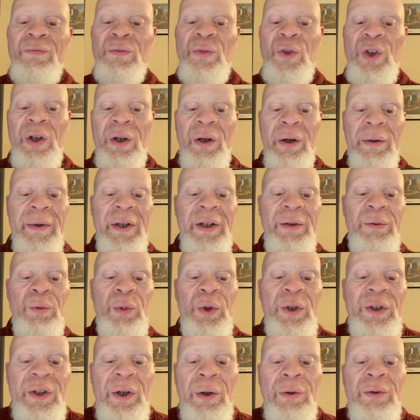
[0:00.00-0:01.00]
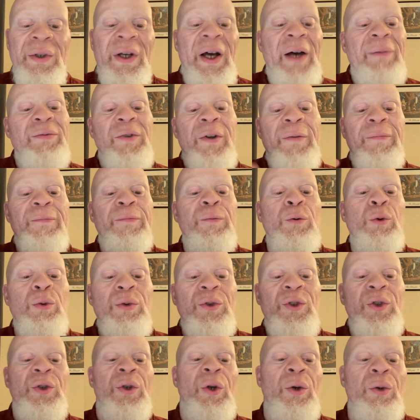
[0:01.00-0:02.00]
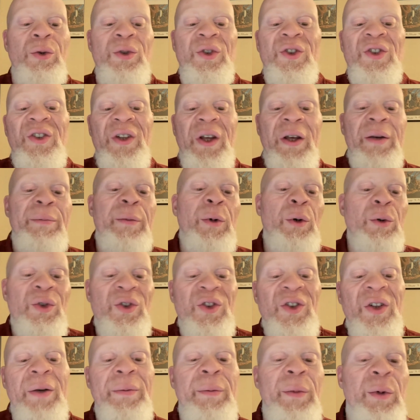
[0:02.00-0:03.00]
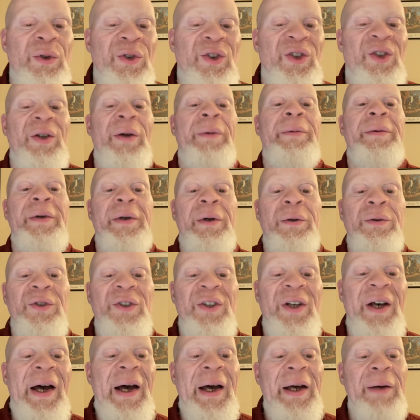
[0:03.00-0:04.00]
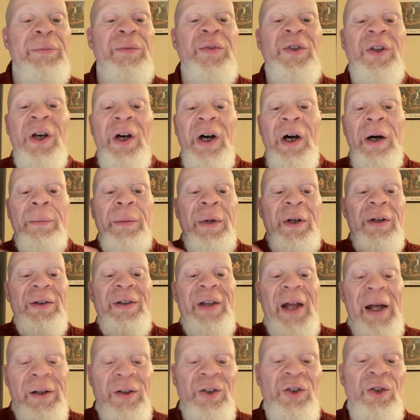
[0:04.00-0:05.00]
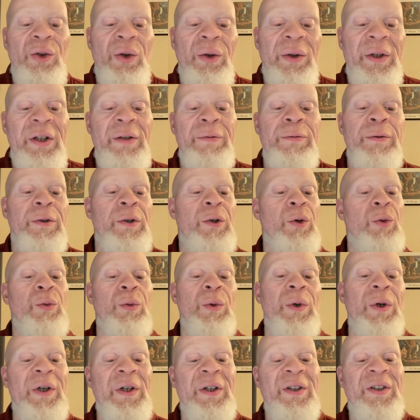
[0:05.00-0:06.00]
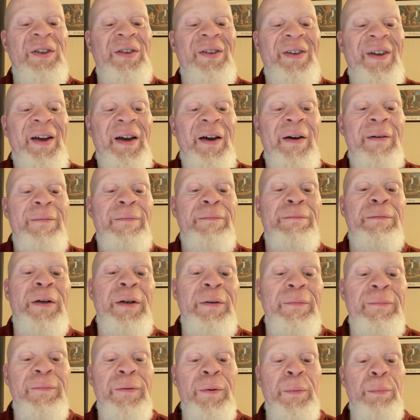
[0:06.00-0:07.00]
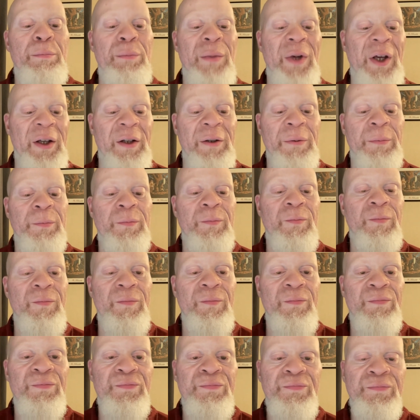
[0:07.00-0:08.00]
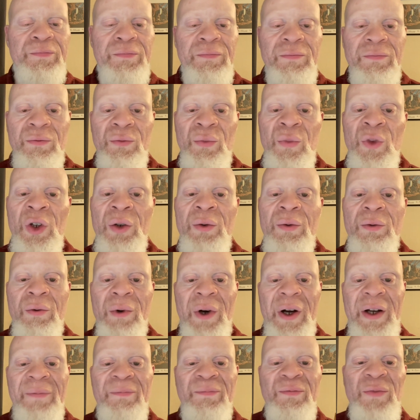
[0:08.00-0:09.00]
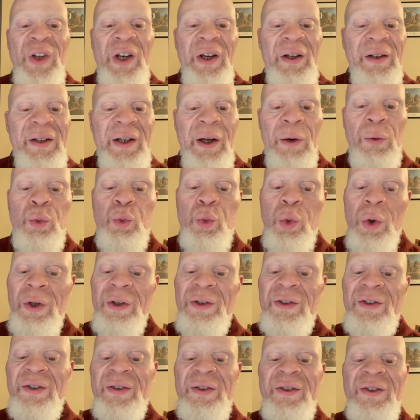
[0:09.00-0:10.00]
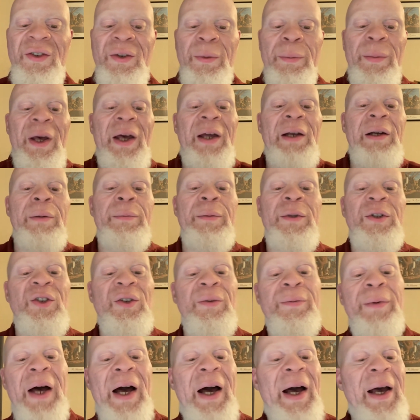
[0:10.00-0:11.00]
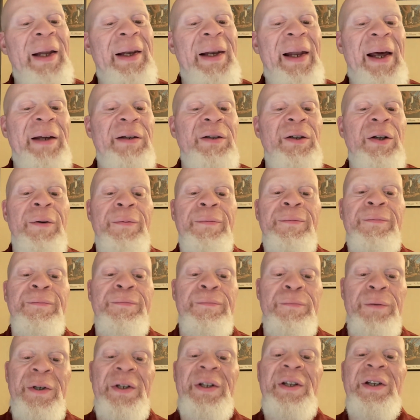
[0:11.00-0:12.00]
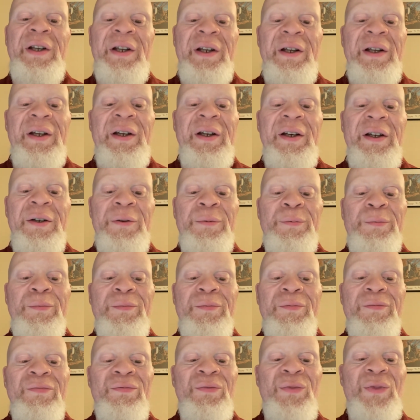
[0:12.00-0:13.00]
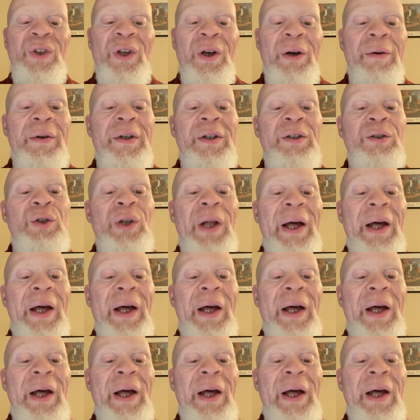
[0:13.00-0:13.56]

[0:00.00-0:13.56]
You know what I mean? We don't have to fall to those same old stereotypes. But that's not even the worst thing for me, right? There was some elements of Highlander 3 here. You know what I mean?